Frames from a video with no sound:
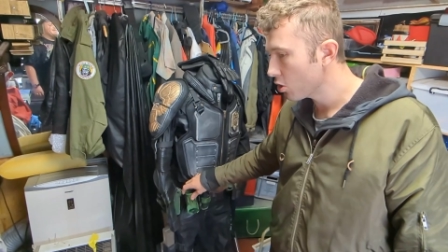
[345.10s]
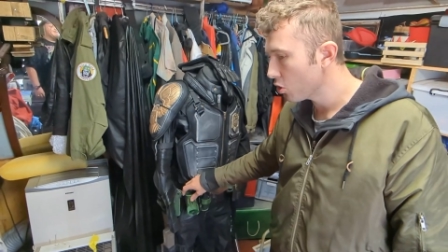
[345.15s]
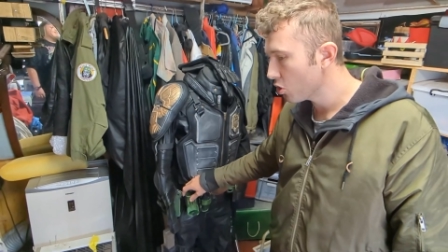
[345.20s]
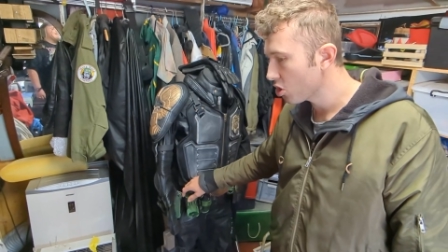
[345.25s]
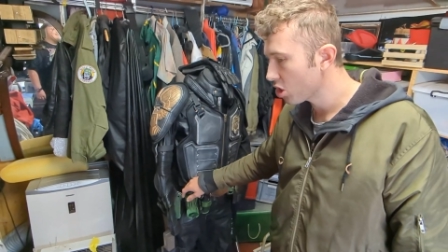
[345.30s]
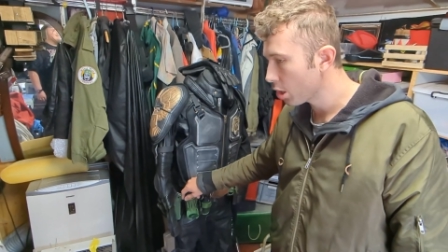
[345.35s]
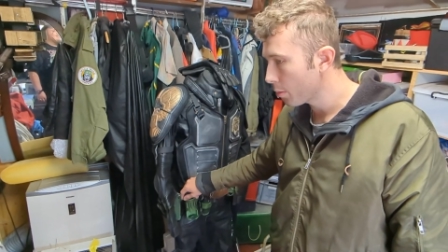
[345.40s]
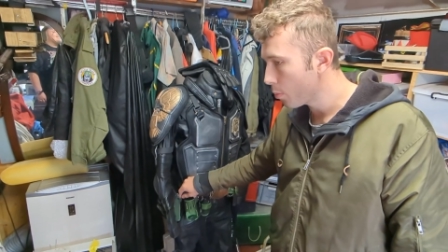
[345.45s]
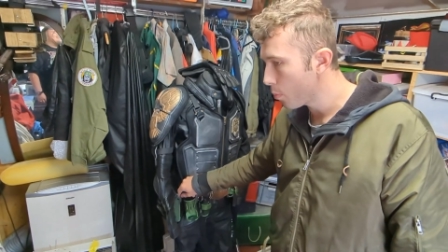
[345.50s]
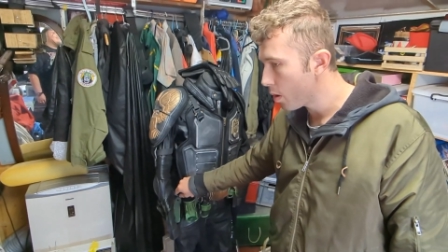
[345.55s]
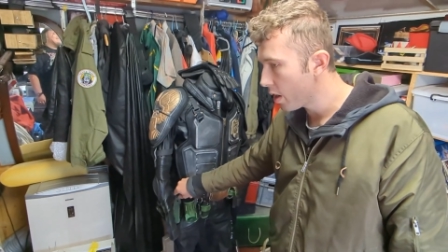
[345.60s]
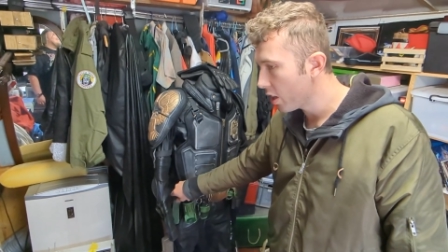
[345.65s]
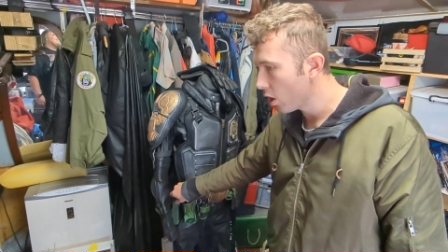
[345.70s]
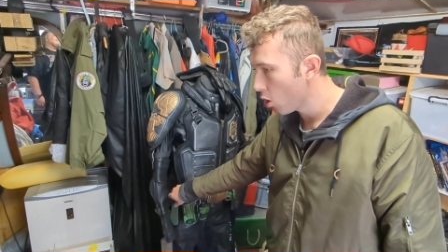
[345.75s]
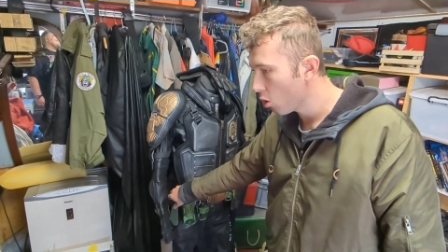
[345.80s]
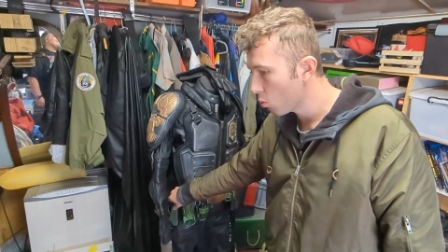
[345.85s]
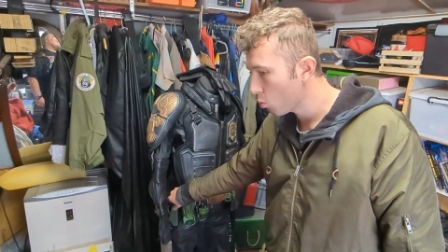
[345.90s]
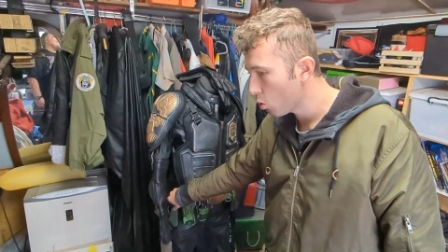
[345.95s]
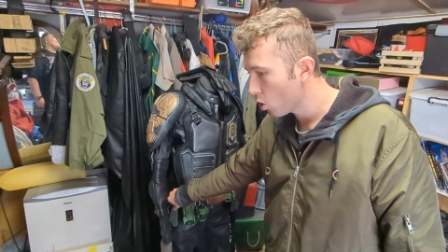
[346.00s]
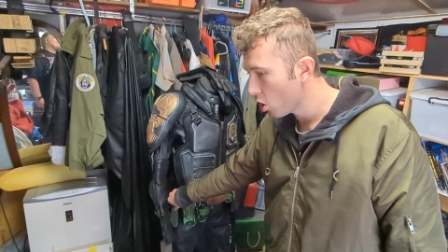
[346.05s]
do some of my
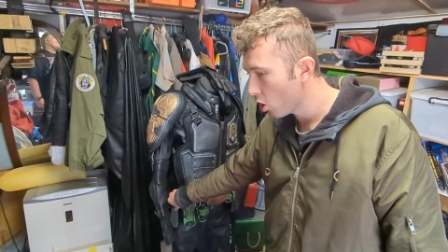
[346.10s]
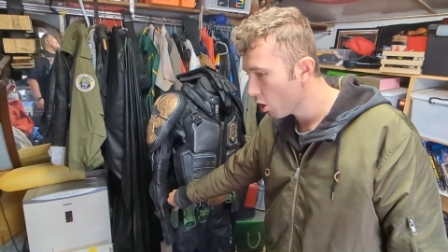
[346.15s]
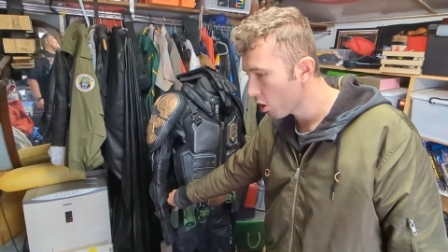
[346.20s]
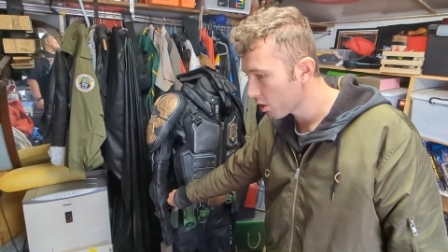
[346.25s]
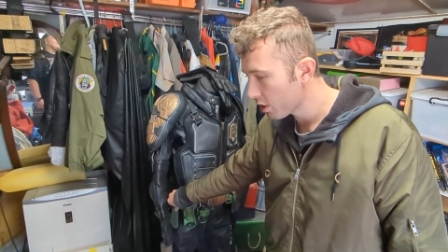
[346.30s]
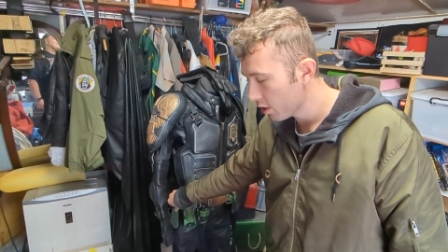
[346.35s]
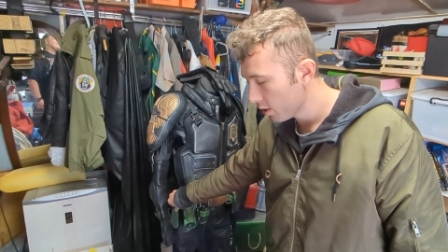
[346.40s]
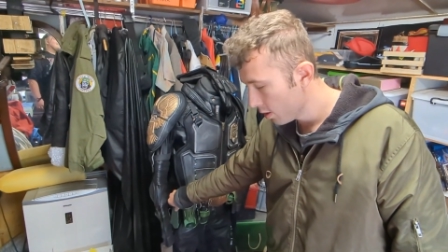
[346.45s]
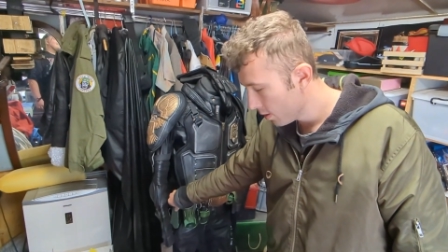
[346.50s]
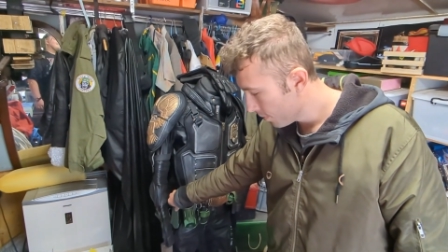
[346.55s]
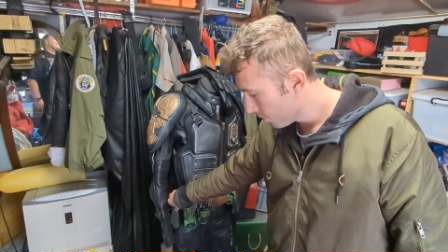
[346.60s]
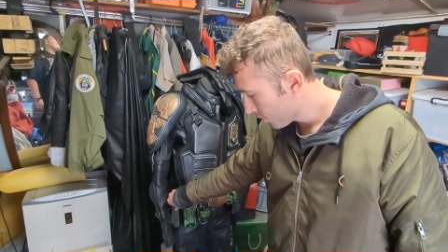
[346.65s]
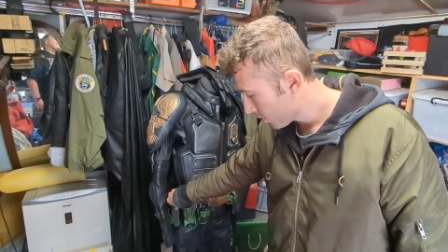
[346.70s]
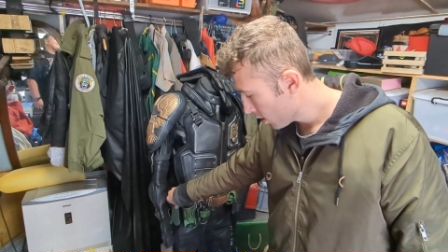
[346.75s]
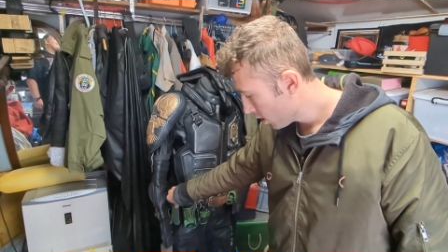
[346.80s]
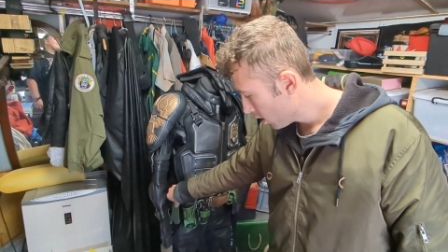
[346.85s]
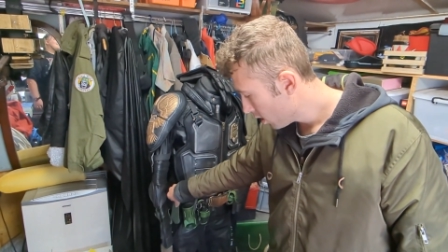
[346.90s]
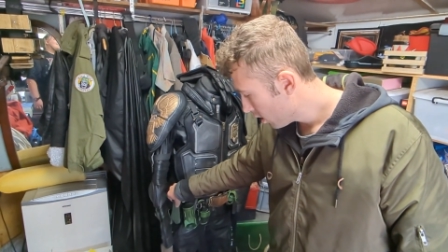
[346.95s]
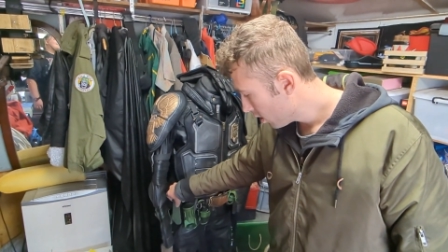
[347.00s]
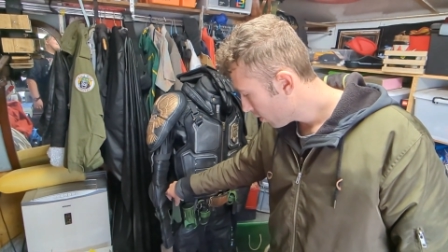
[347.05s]
own work.
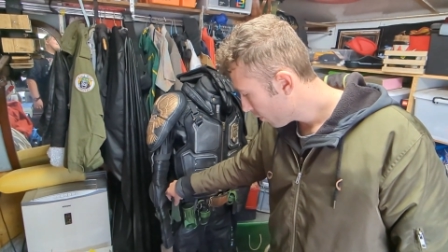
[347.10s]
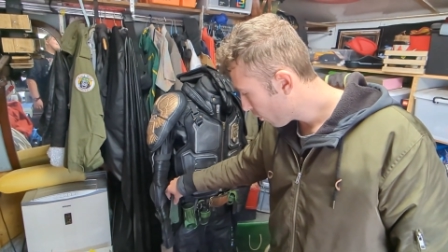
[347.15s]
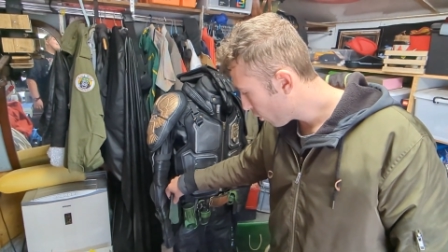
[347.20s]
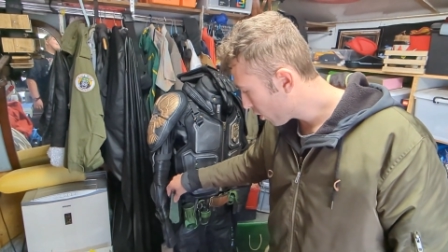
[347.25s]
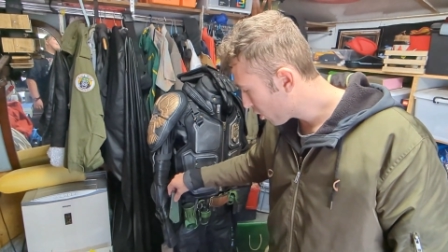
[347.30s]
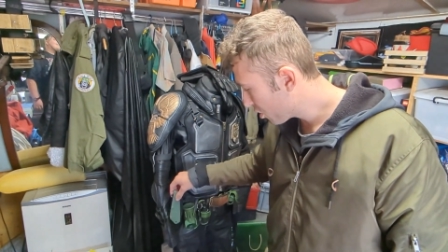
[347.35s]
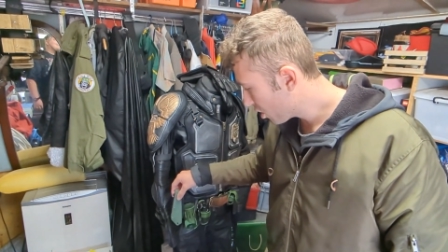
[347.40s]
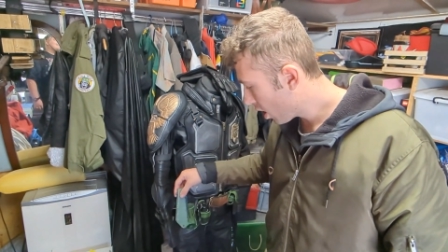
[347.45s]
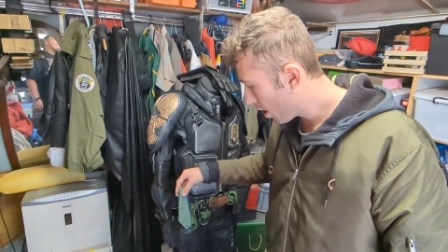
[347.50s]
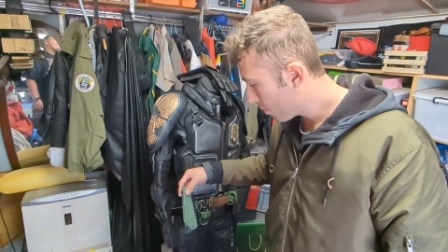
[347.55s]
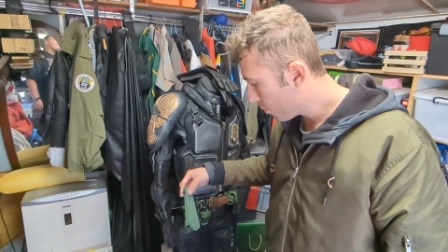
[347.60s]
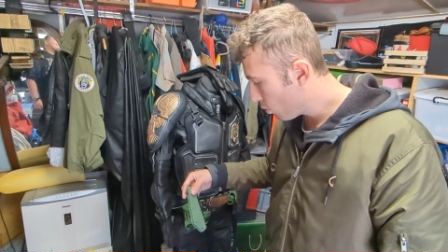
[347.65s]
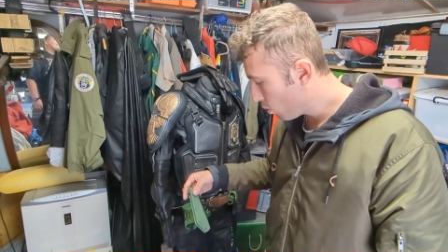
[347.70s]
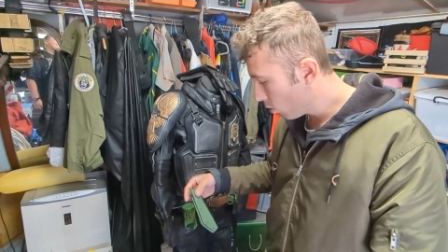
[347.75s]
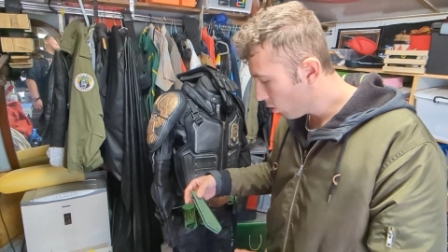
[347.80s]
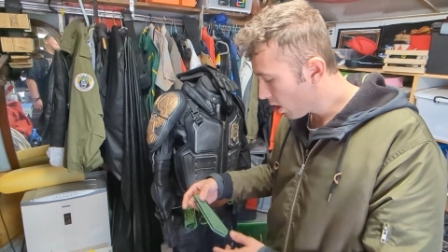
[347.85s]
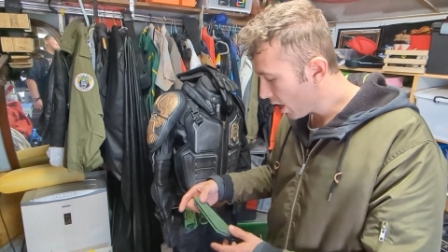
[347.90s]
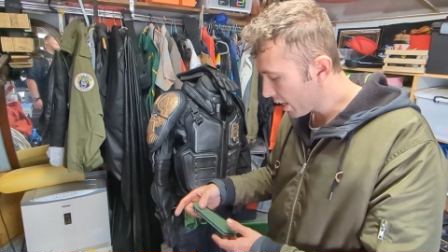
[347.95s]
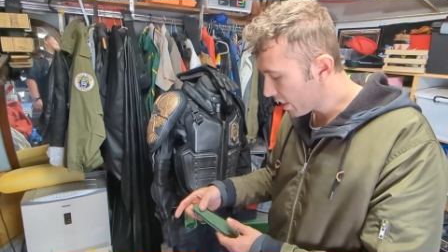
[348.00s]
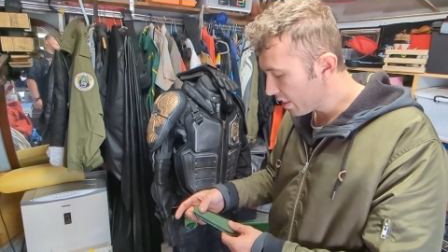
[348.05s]
For
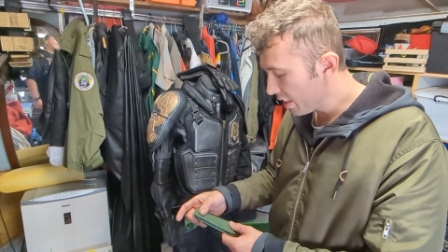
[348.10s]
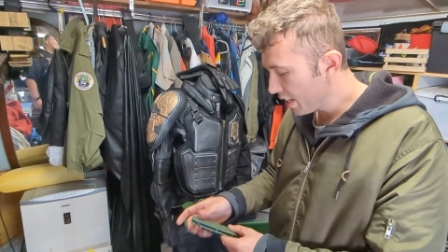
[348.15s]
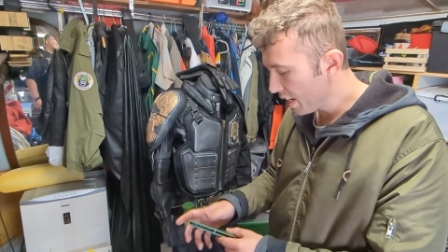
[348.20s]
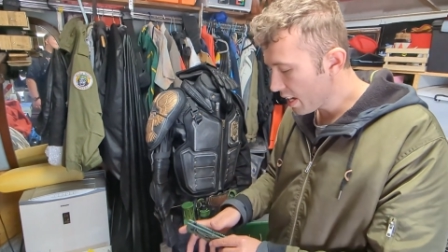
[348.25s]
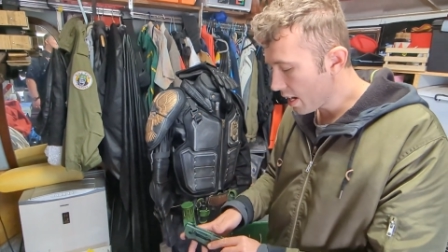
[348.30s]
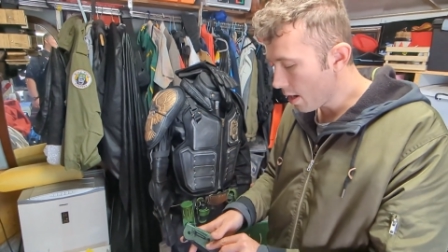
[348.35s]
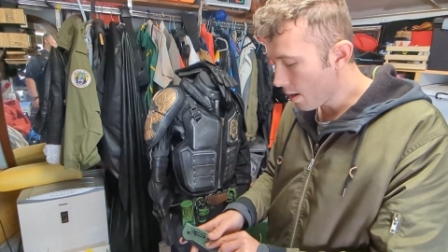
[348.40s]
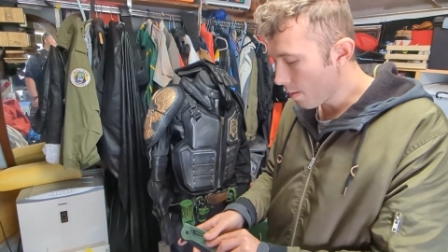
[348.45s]
example, like the